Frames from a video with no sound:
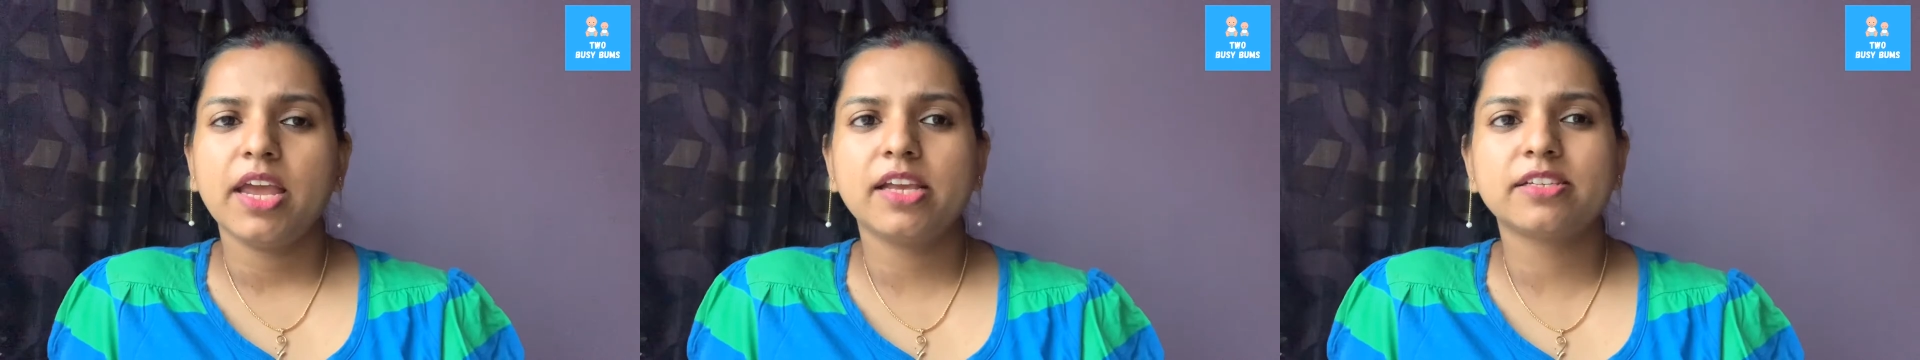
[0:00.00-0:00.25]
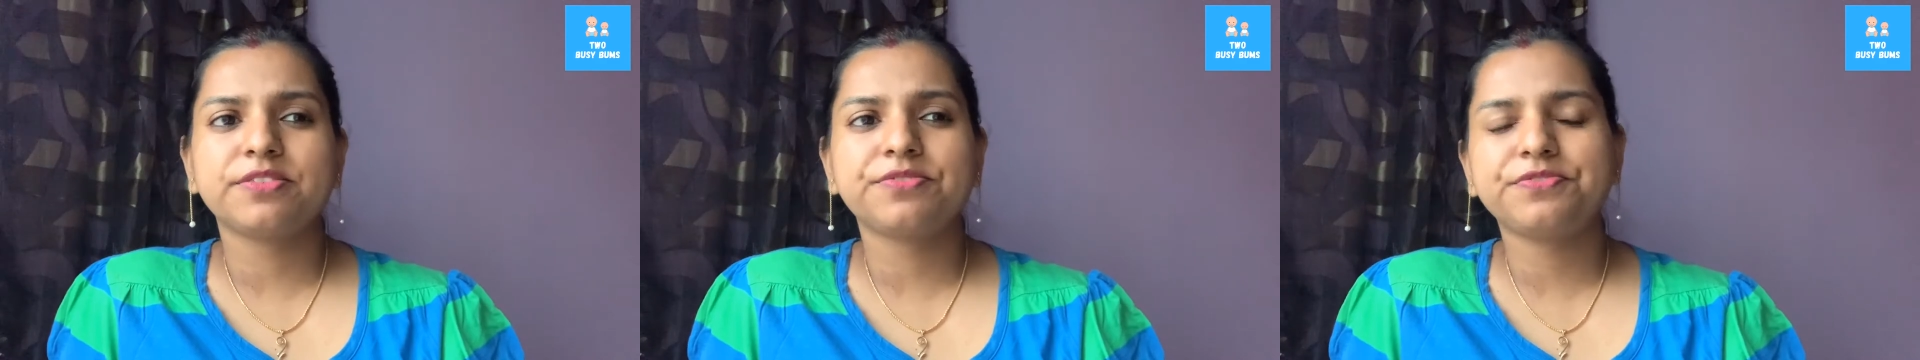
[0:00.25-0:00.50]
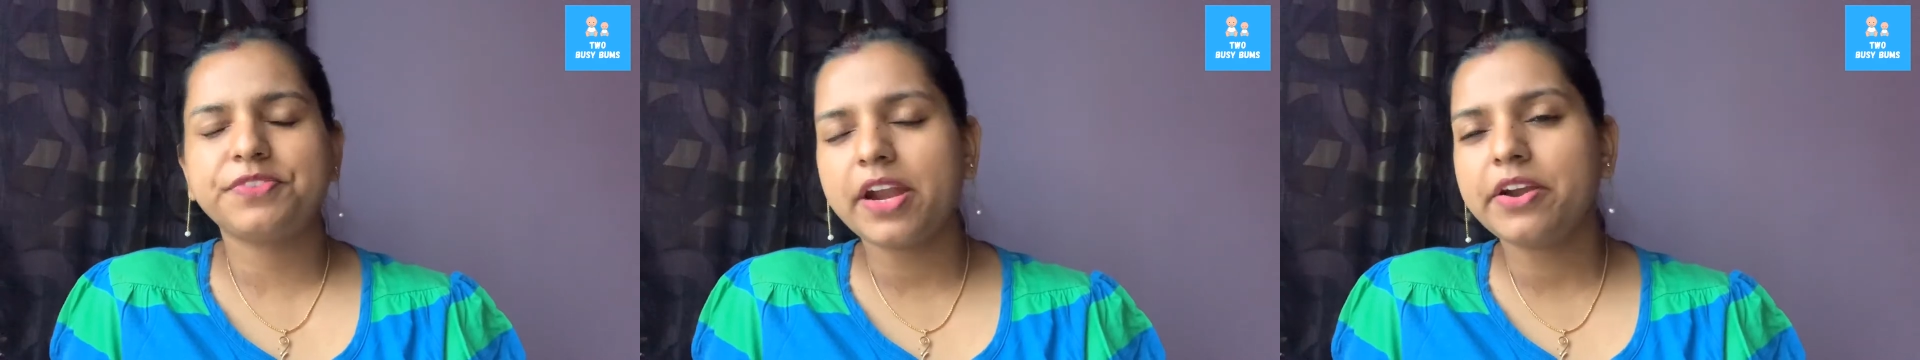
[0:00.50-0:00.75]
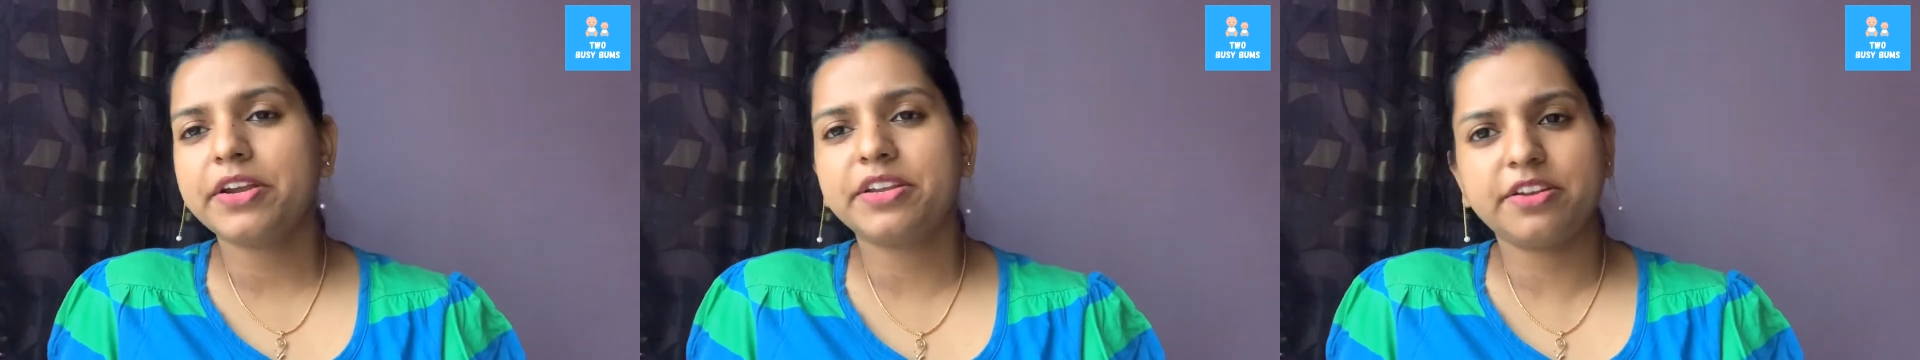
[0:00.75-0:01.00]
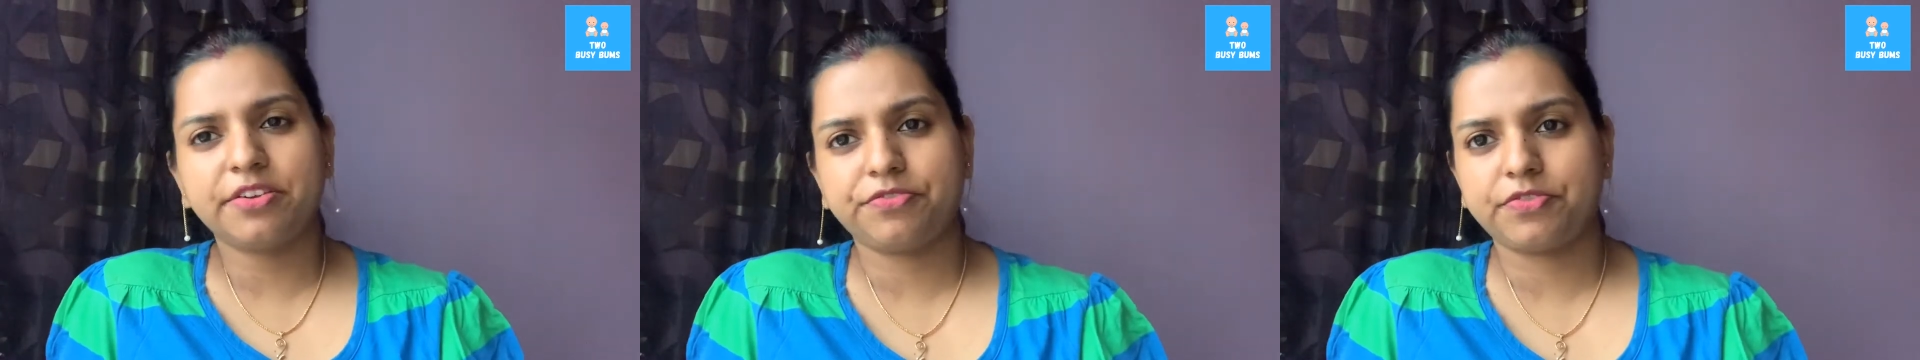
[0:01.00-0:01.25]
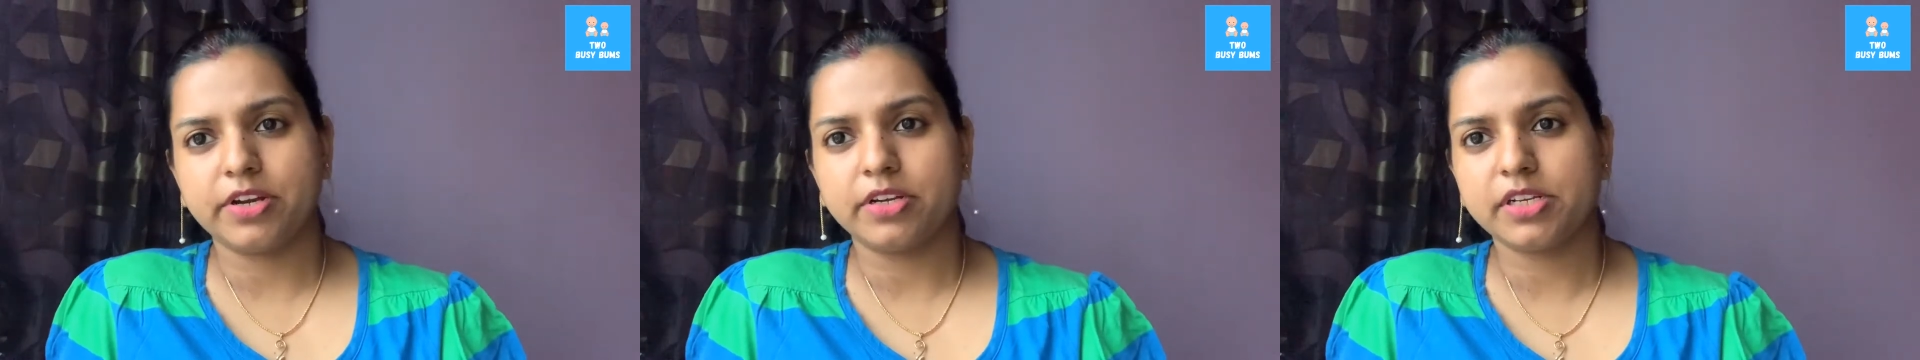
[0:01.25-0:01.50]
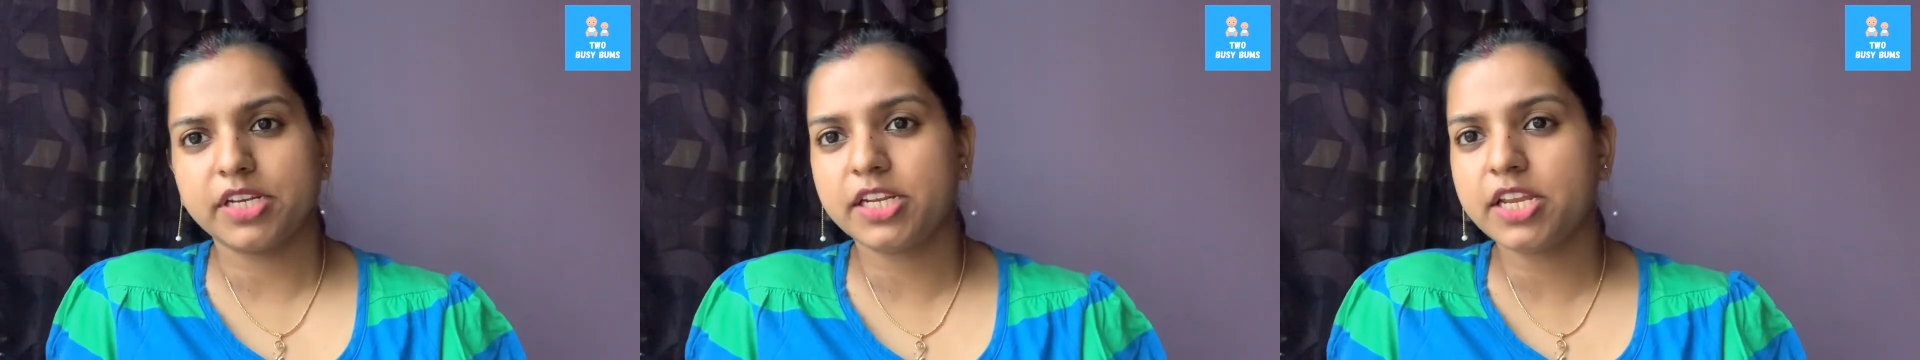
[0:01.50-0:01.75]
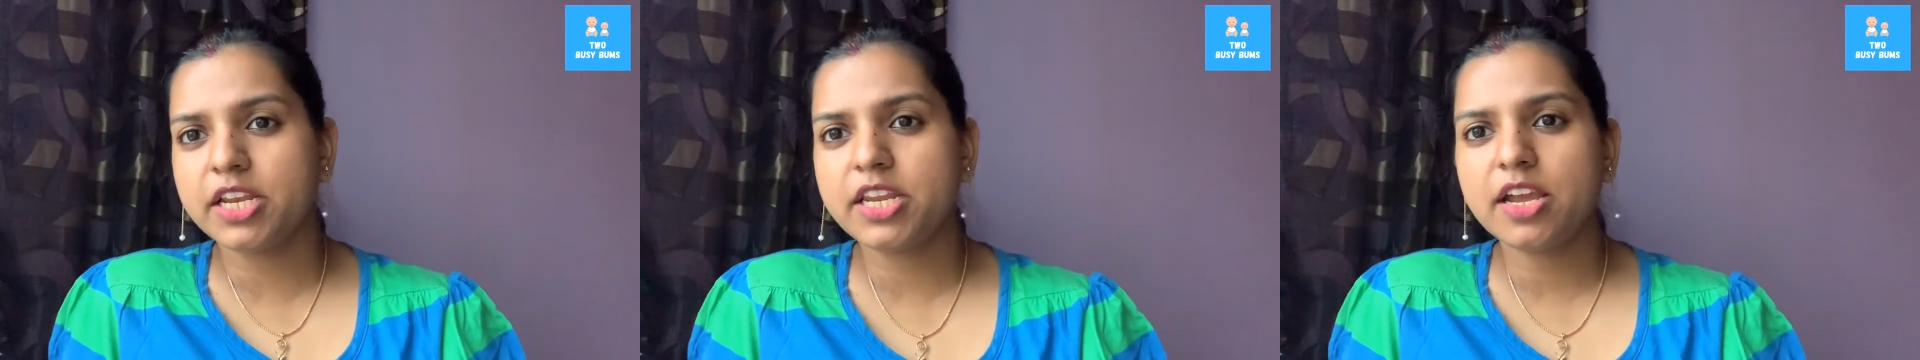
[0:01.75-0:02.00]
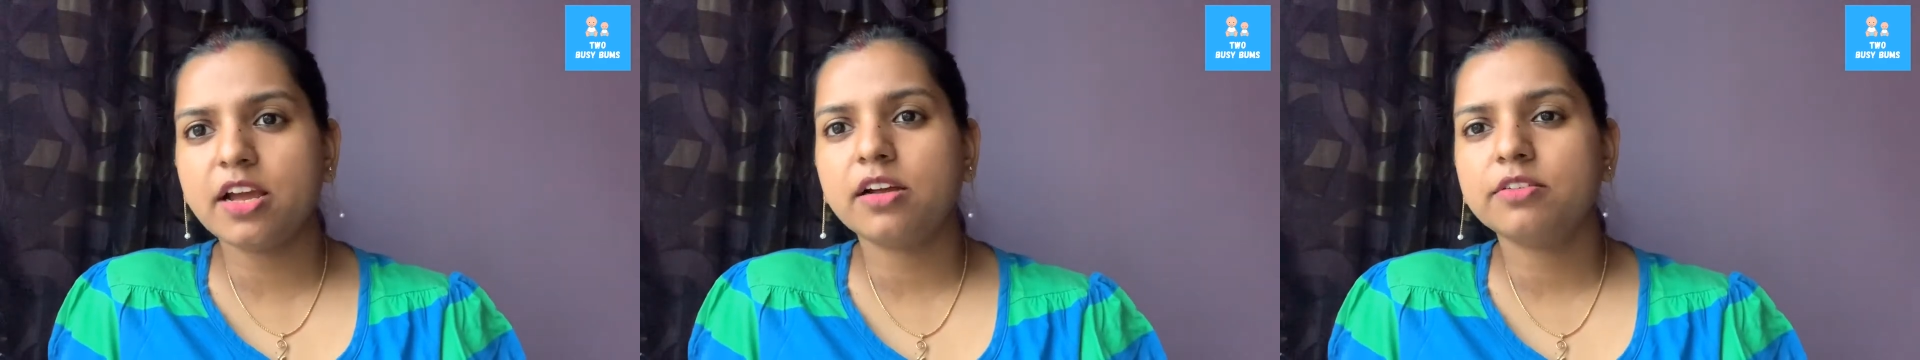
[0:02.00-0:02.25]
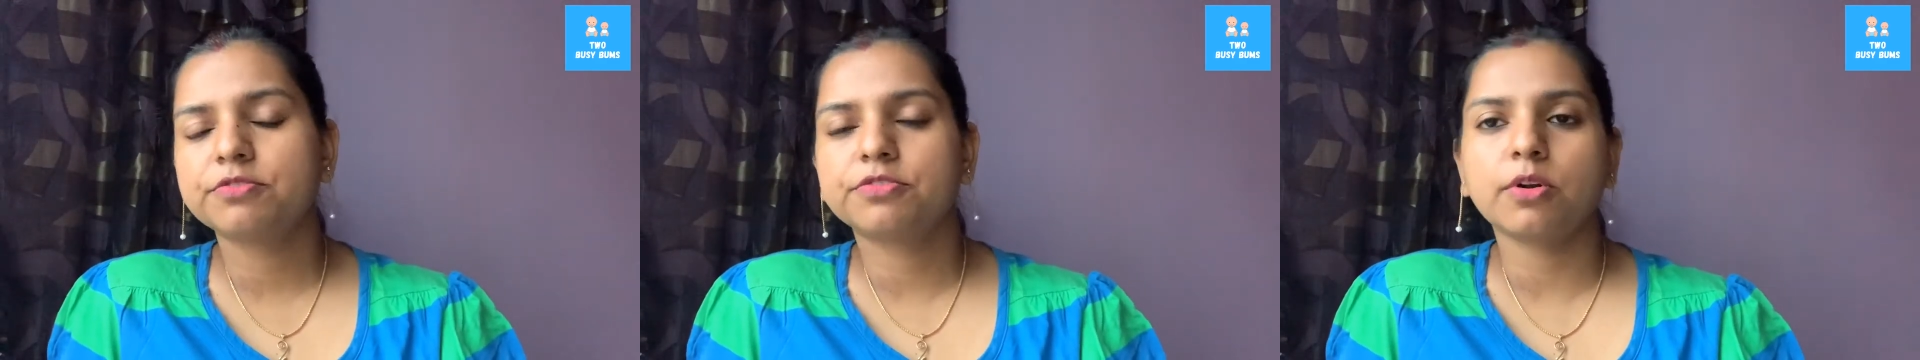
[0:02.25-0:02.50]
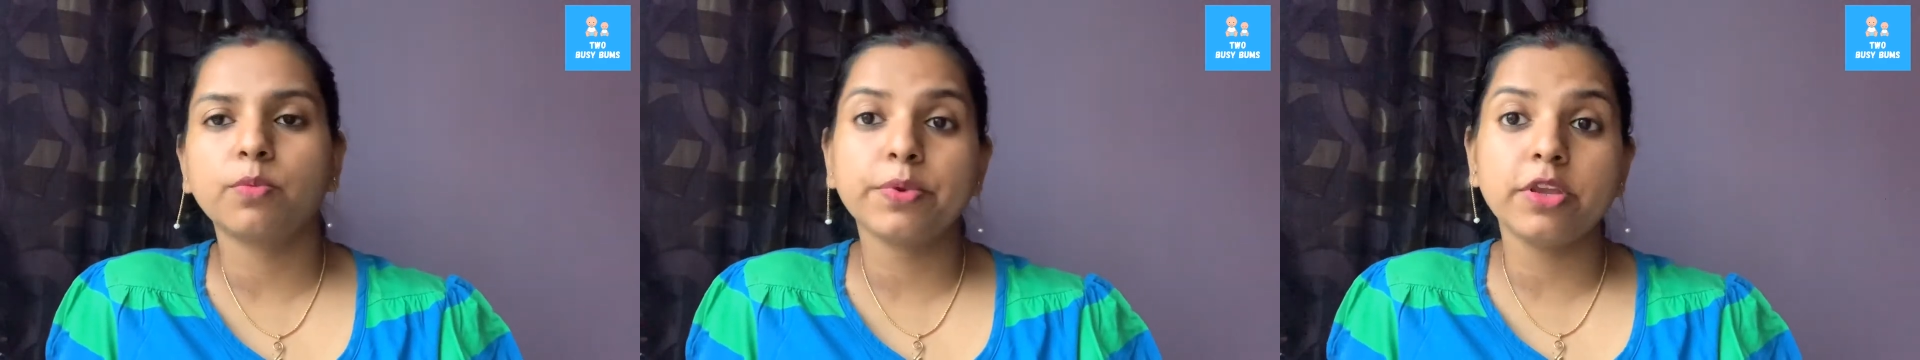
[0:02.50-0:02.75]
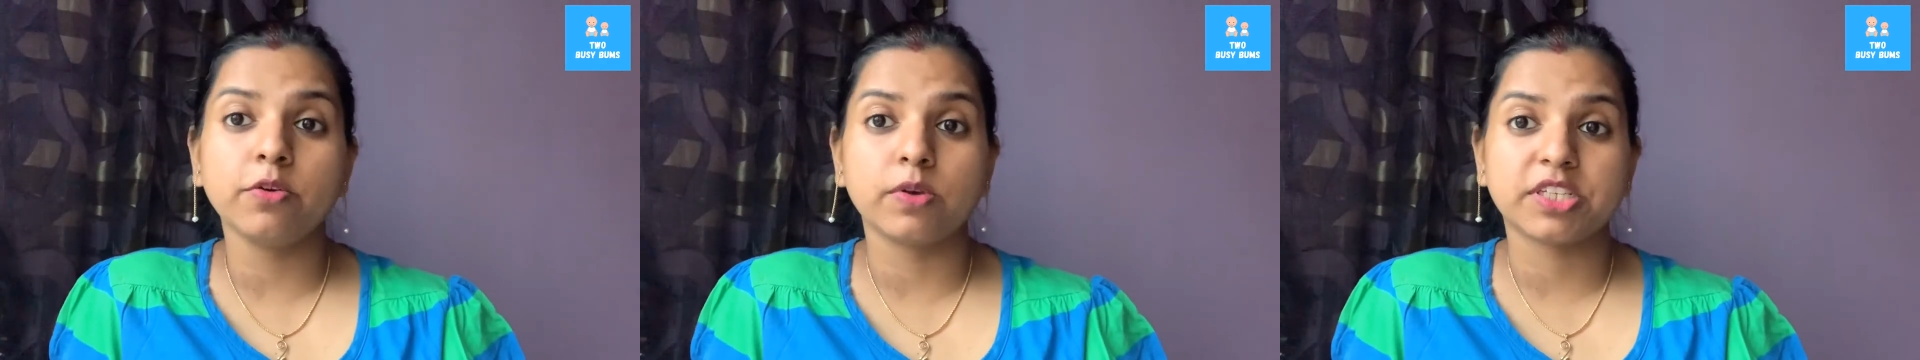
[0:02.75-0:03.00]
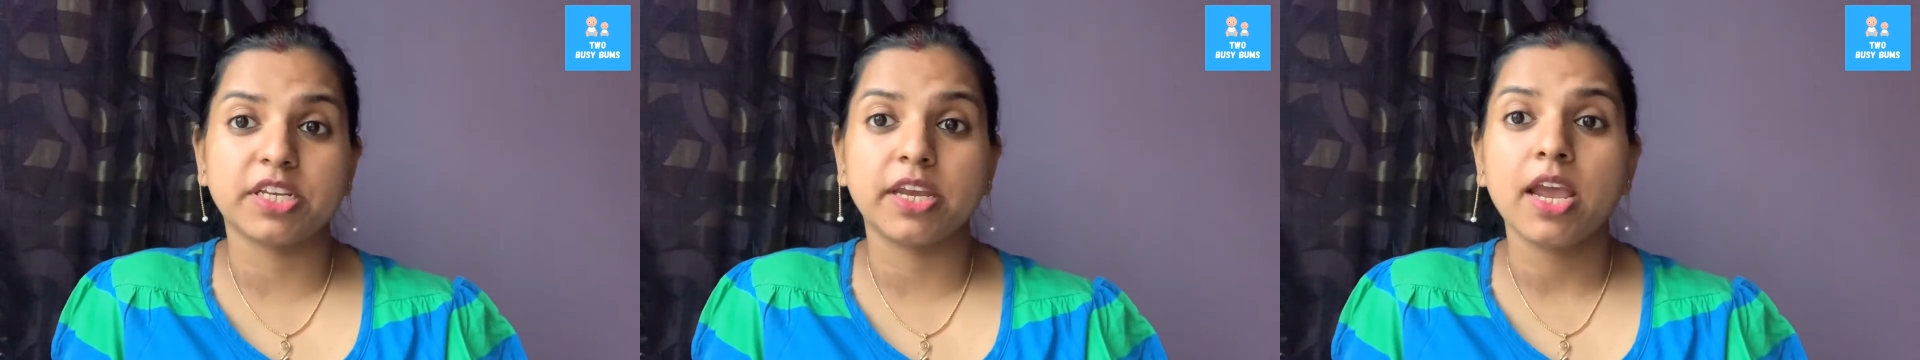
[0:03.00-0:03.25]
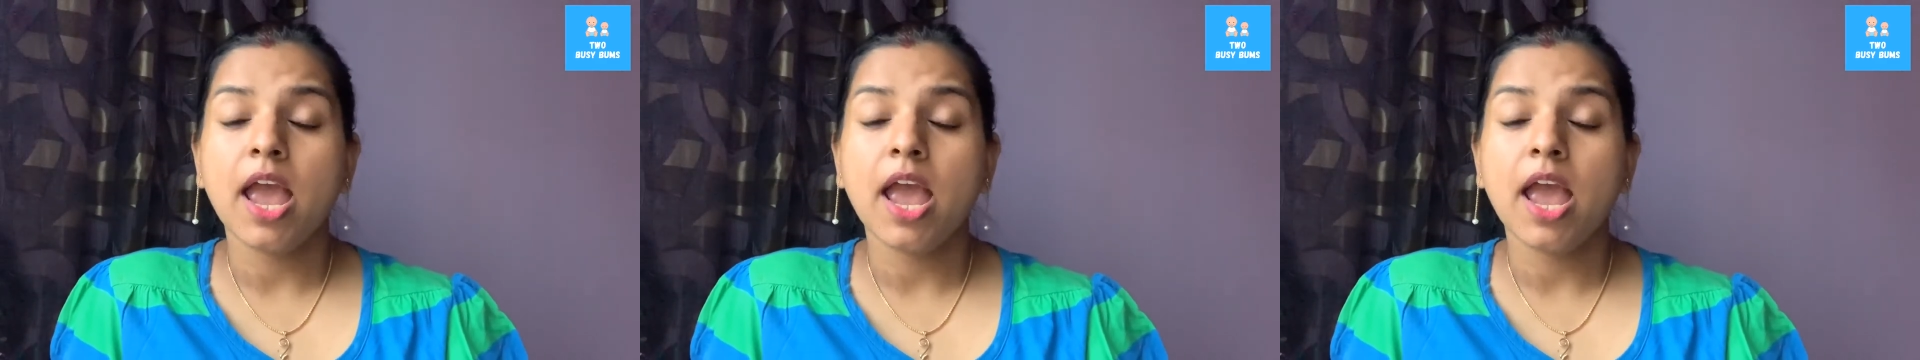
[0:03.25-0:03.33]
is very different in India from USA.